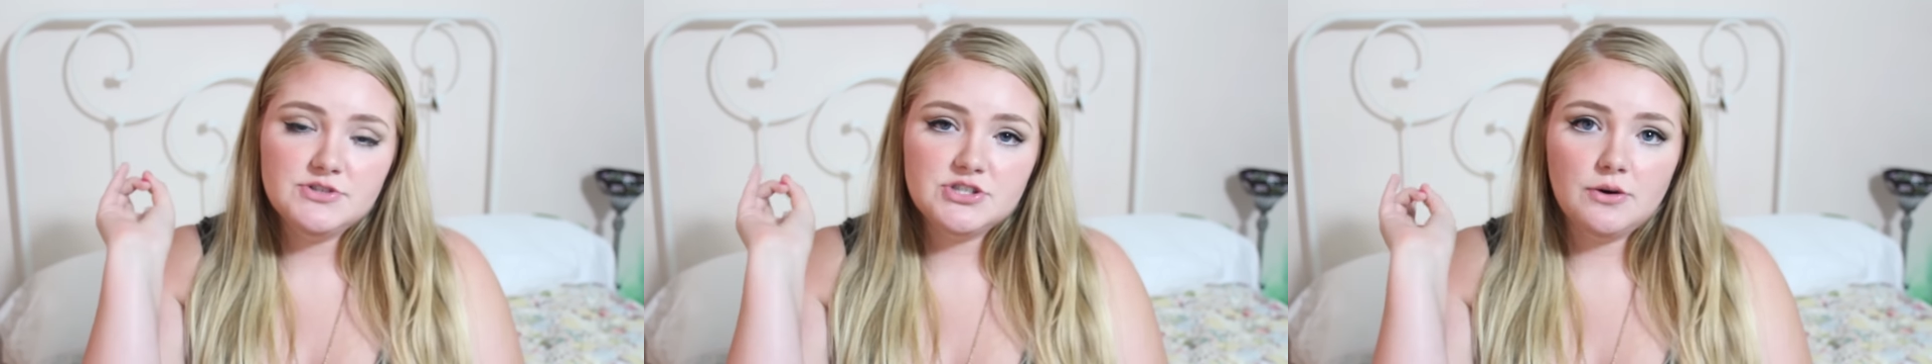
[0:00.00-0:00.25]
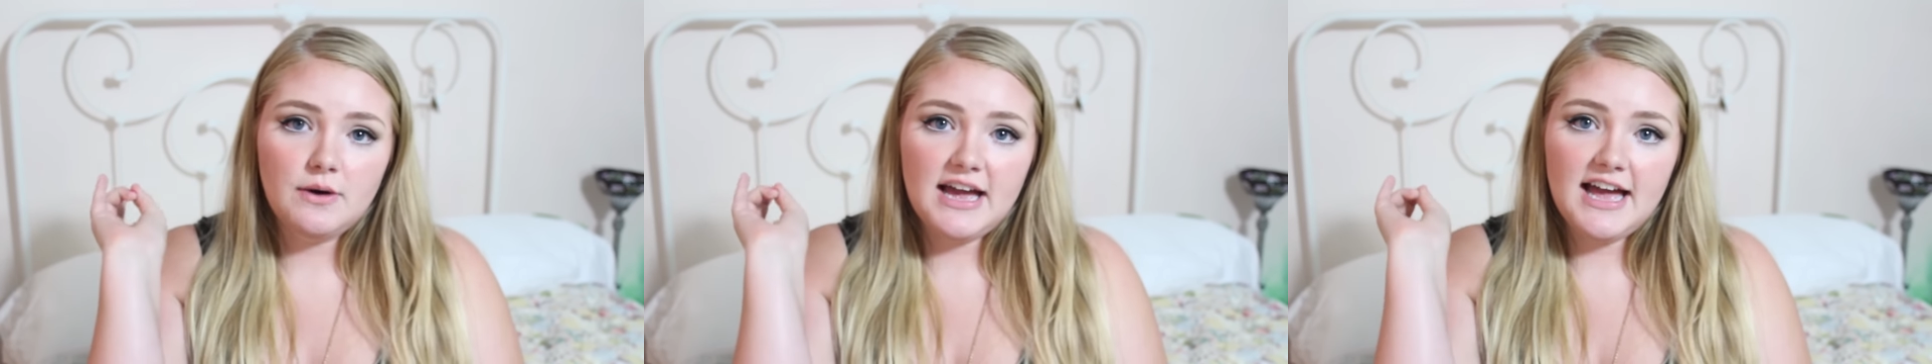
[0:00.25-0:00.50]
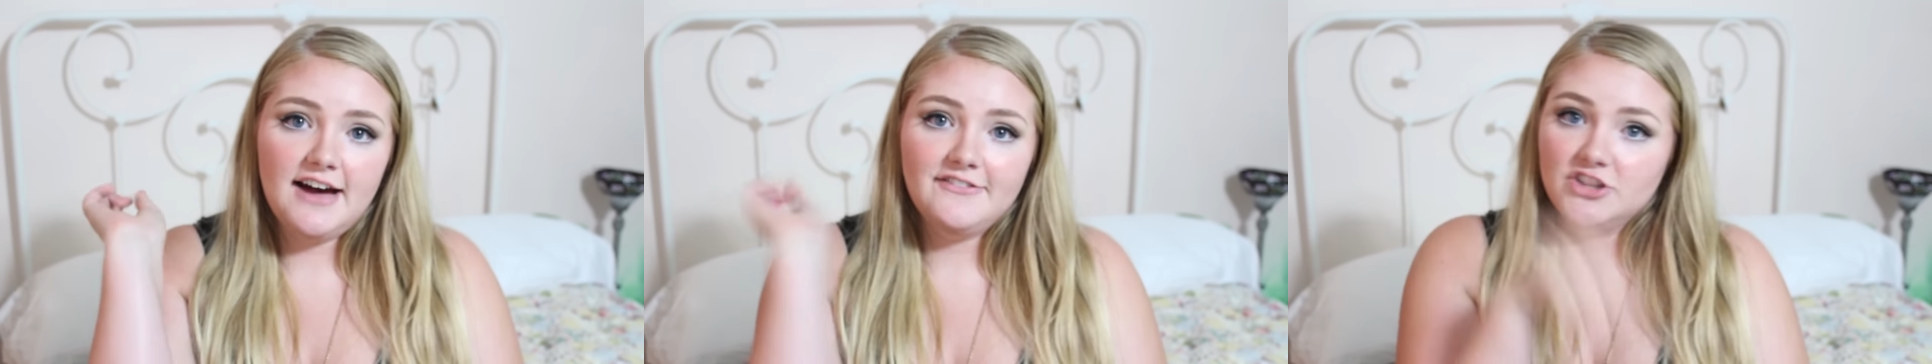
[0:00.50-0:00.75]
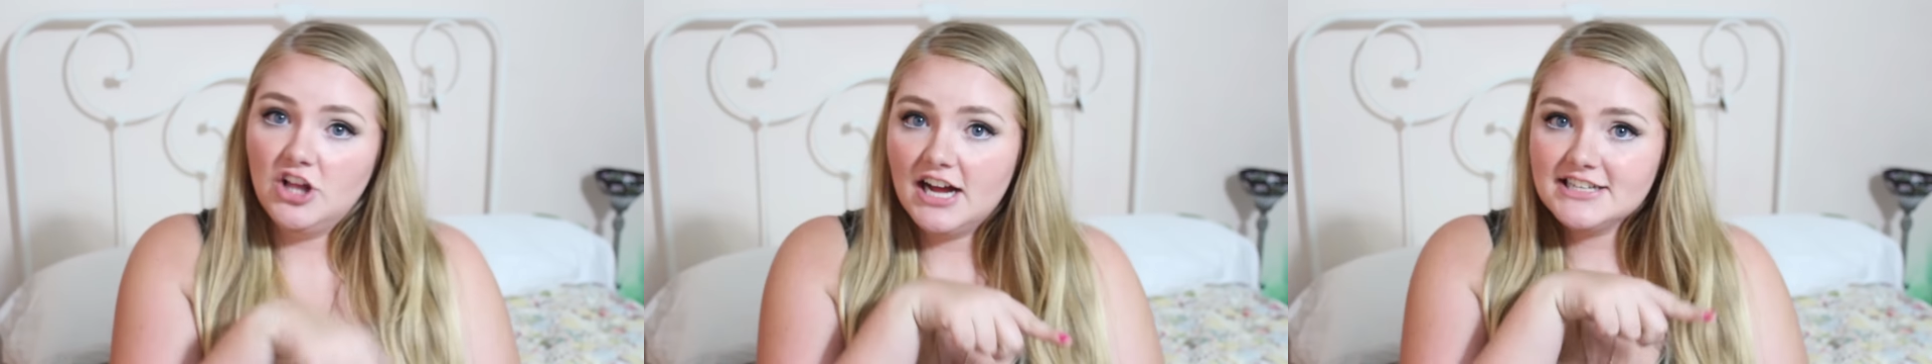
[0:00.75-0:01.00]
So I
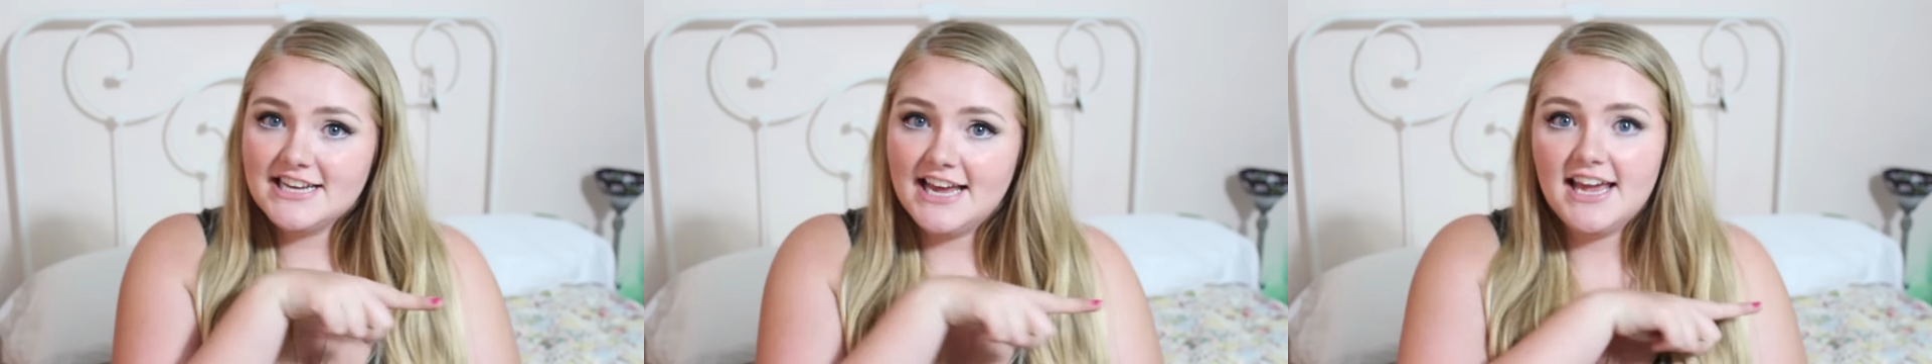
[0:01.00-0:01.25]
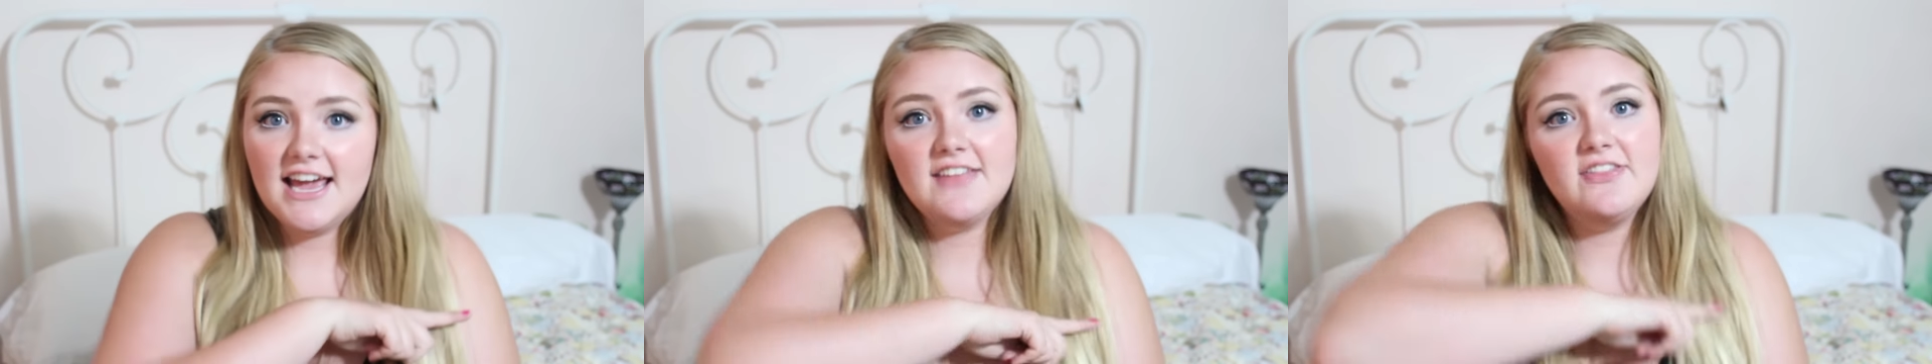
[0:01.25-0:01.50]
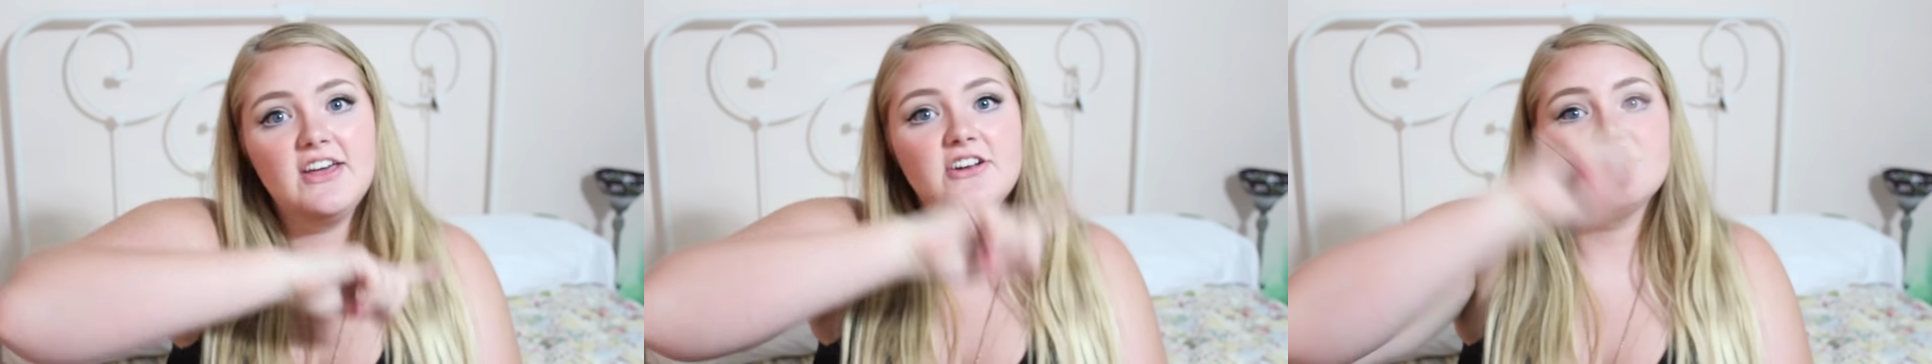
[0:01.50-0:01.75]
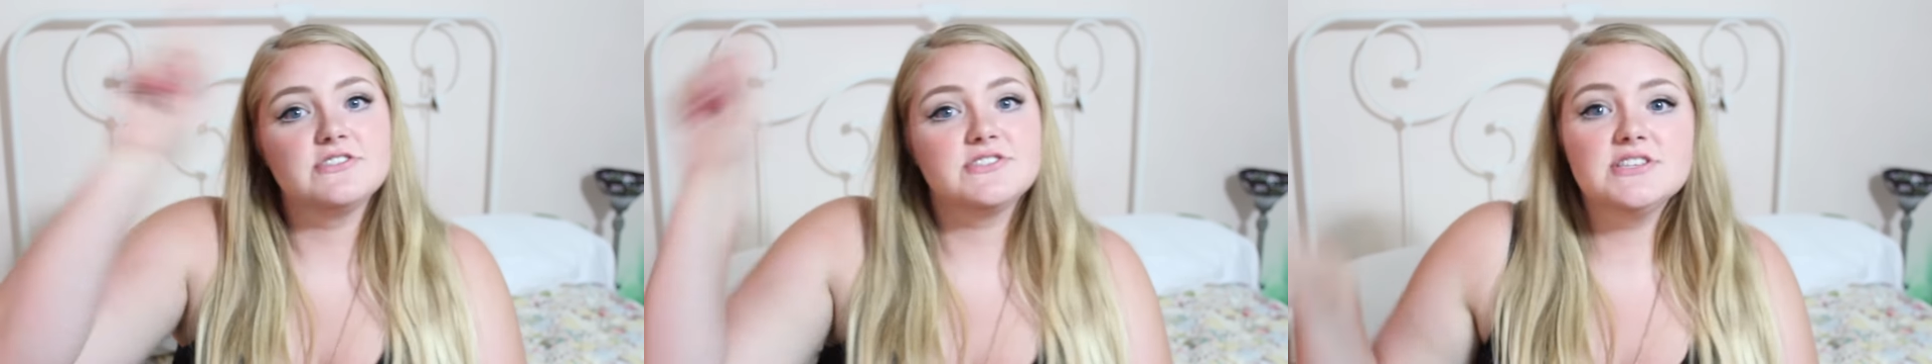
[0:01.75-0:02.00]
have Latte and then
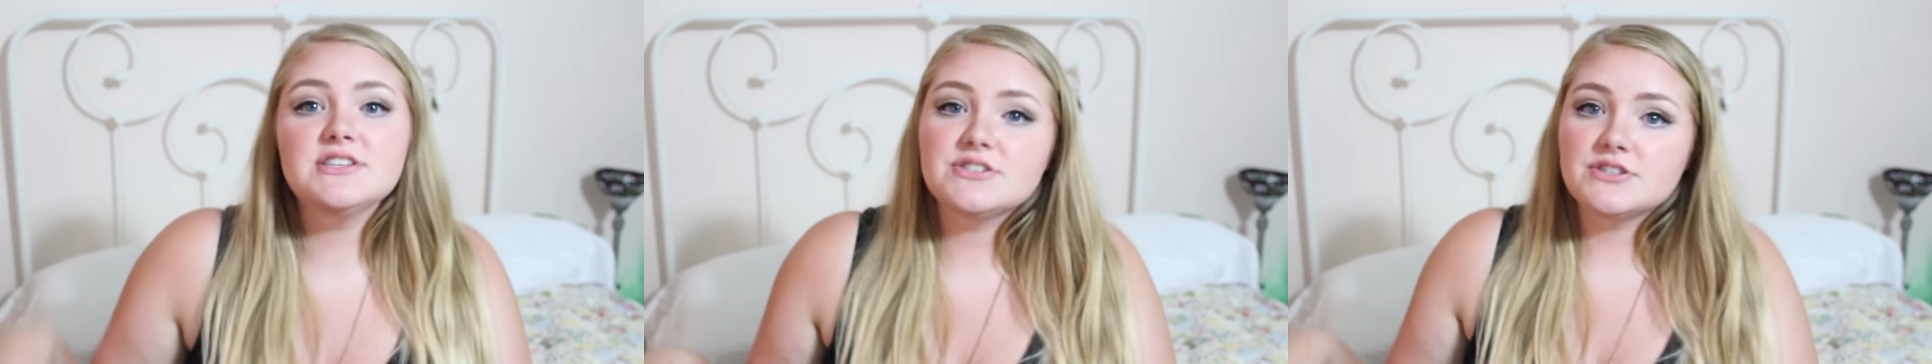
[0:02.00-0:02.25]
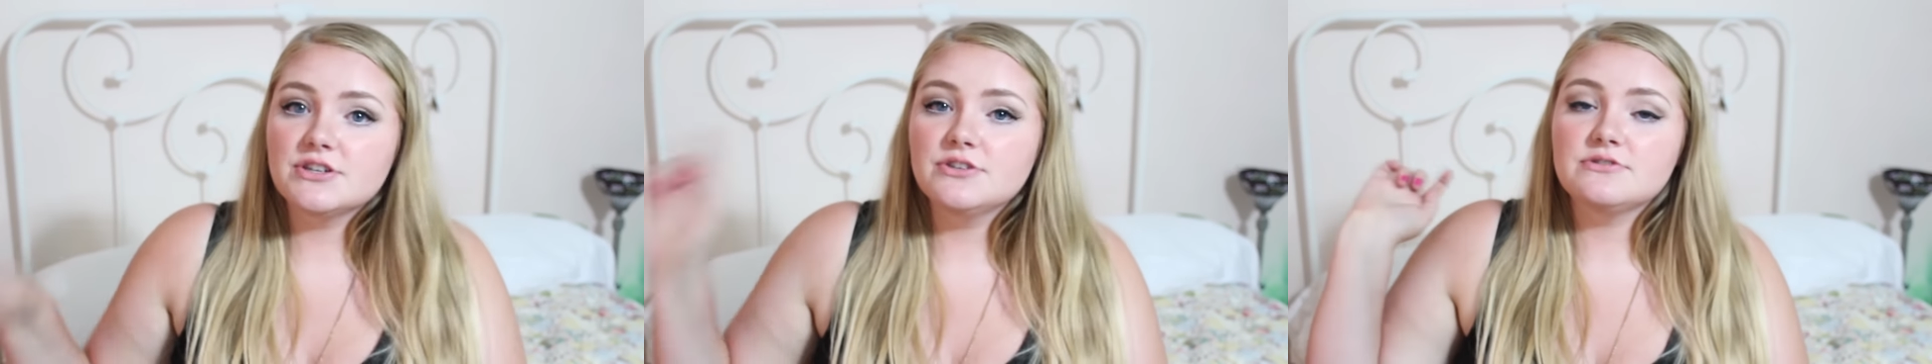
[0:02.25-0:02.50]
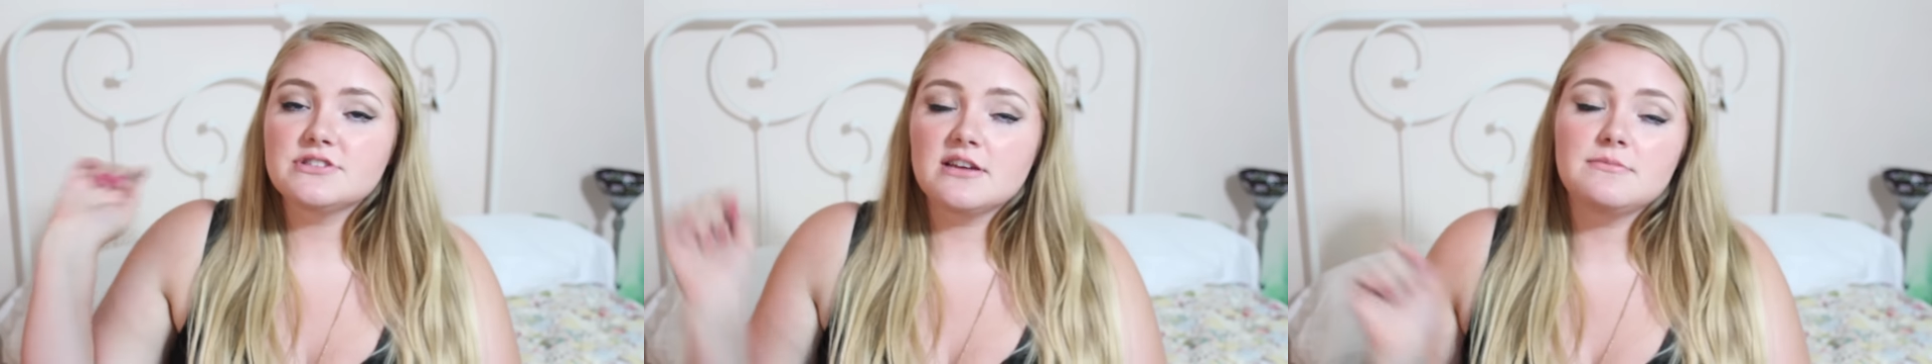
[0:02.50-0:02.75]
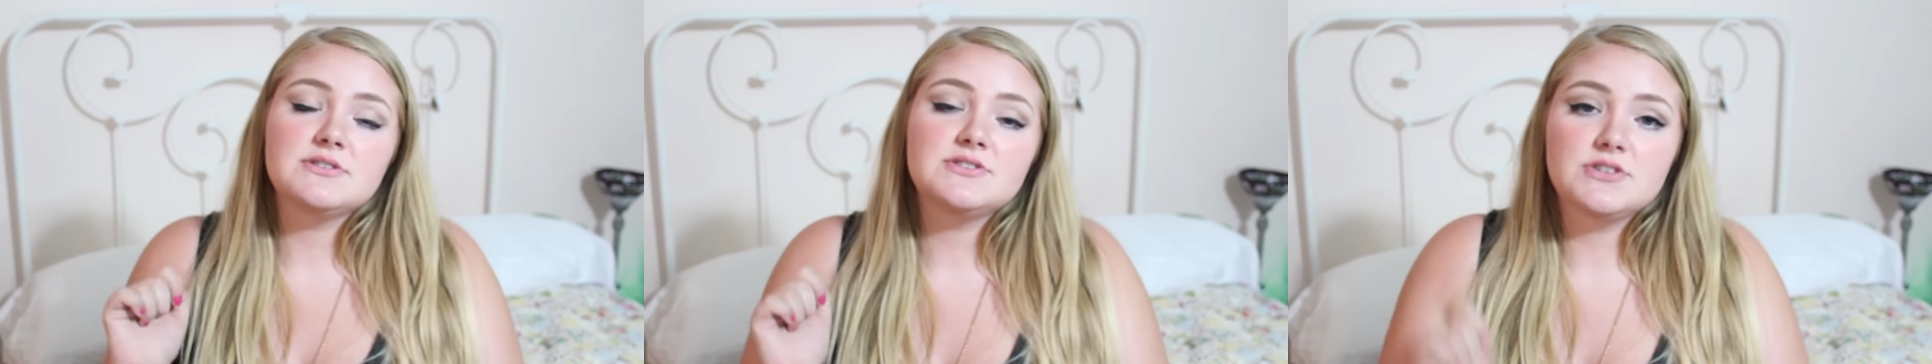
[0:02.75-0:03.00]
her sister, whose
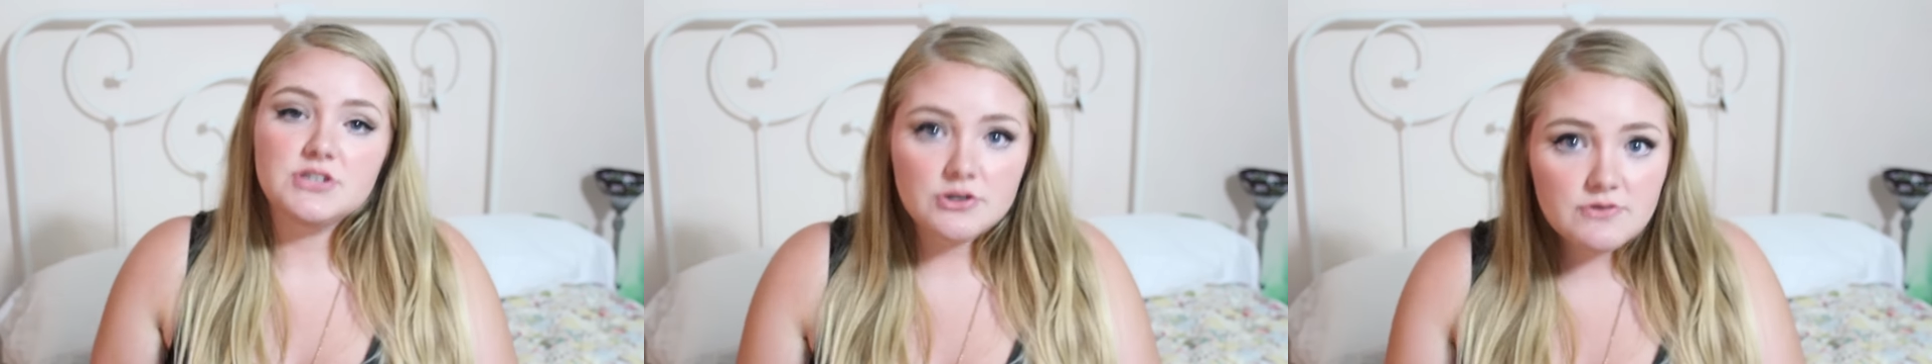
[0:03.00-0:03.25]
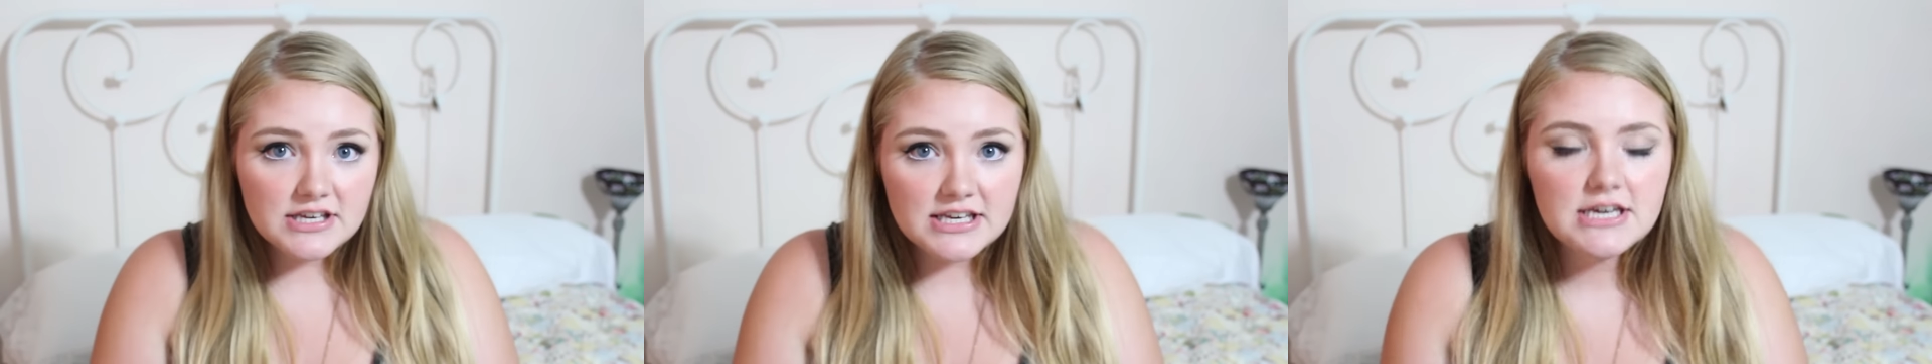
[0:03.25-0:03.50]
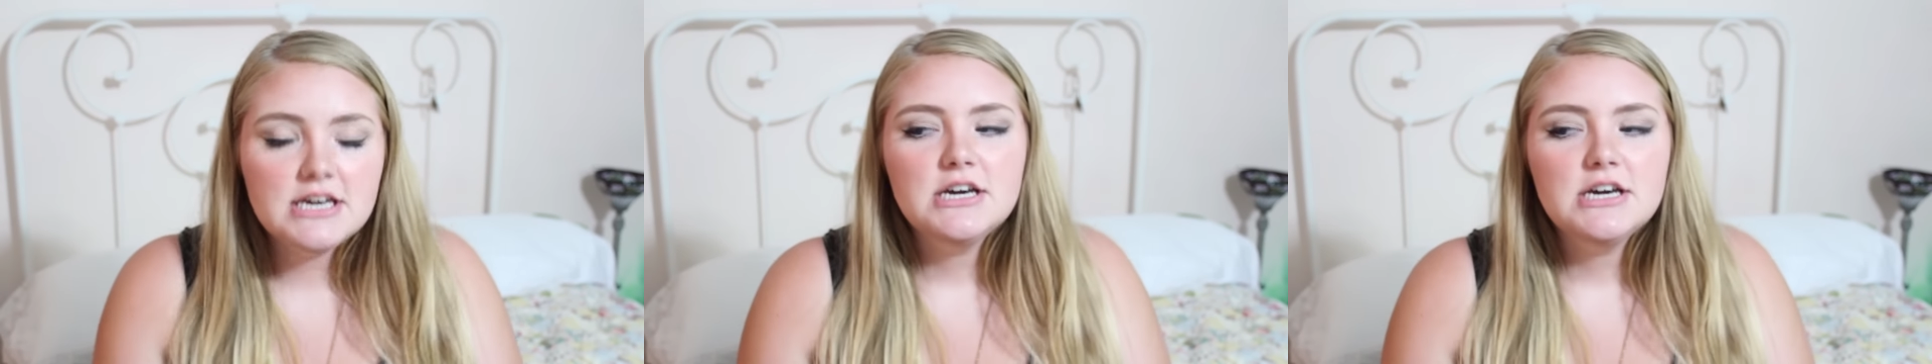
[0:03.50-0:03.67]
name is Yuki,